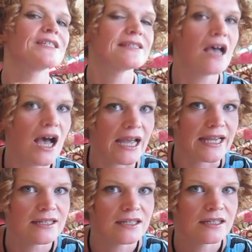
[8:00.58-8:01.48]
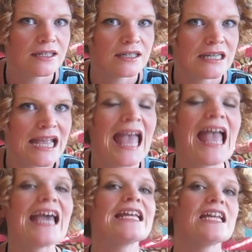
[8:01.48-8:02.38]
side
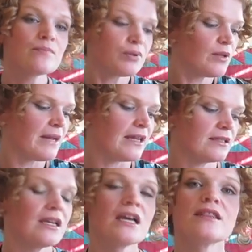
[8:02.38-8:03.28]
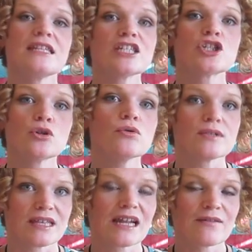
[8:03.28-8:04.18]
and implement these
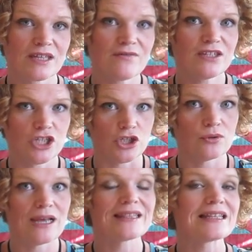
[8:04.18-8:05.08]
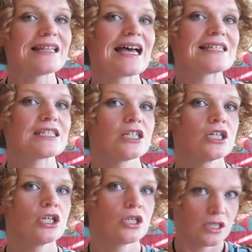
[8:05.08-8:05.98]
tools that I've given you in the last
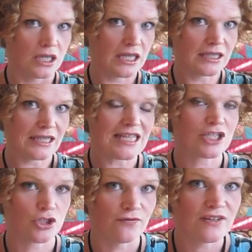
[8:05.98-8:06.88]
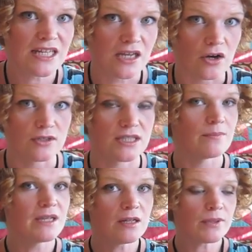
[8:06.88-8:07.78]
in the last two videos, the
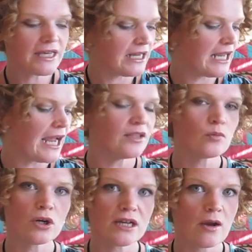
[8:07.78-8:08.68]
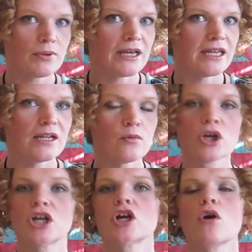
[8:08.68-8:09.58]
meal planning and the workout planning. We're
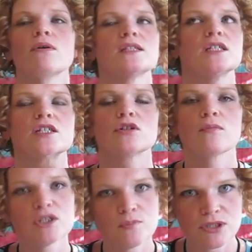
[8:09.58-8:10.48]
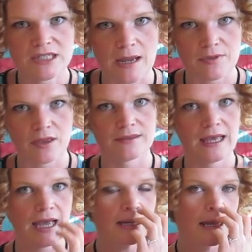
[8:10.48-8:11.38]
going to go into so much more depth on
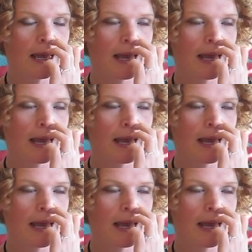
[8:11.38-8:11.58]
that,